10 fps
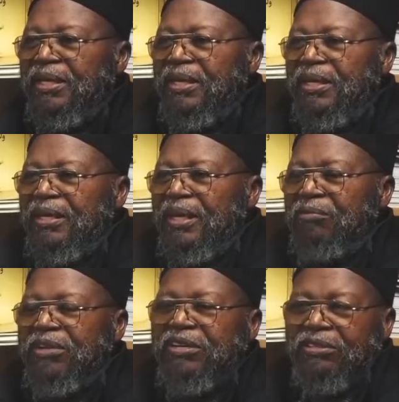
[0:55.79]
And
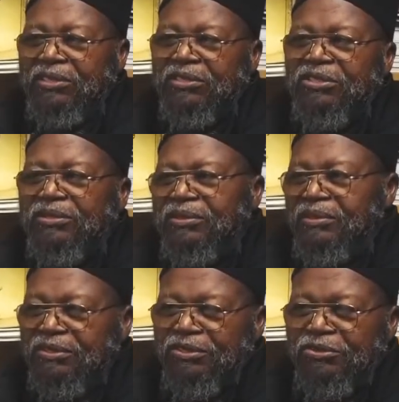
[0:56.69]
I made a little
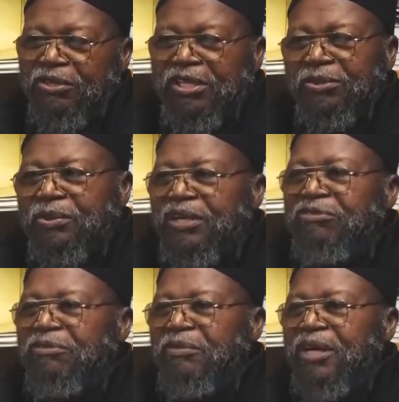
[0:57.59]
straight
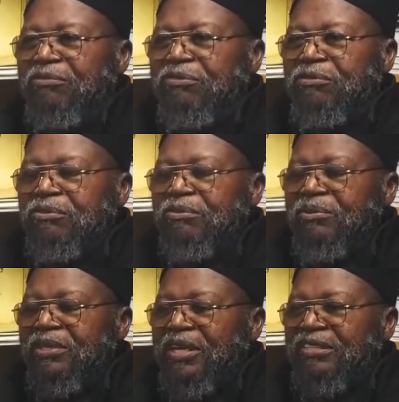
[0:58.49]
away from that road,
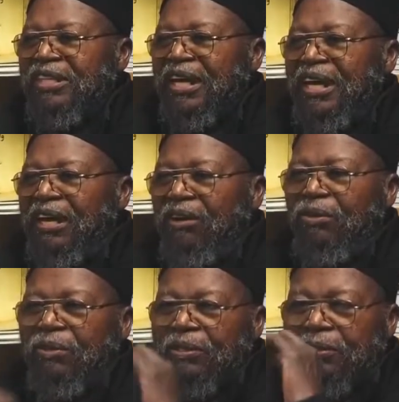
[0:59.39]
but as I got
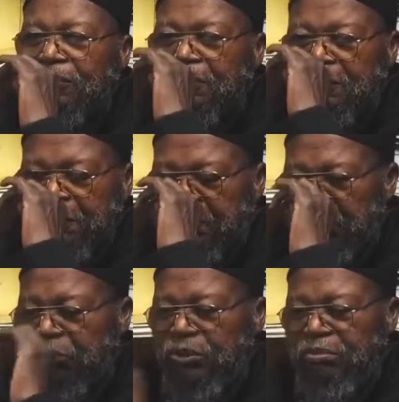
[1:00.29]
older,
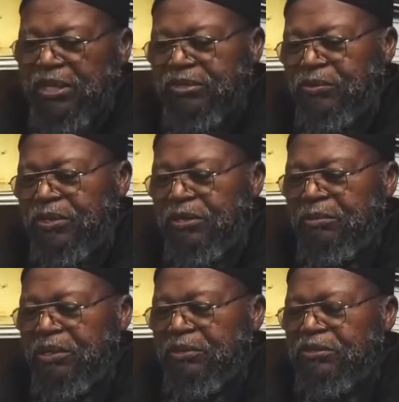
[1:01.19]
went
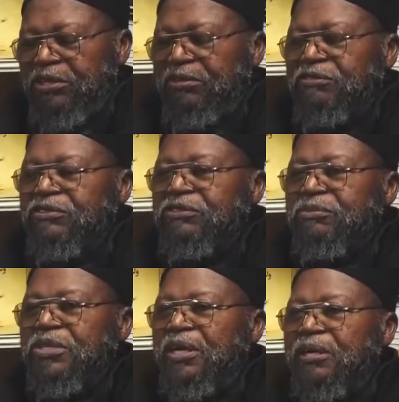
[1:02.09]
in the military for
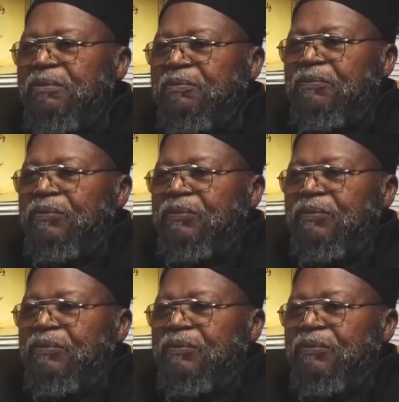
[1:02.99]
some time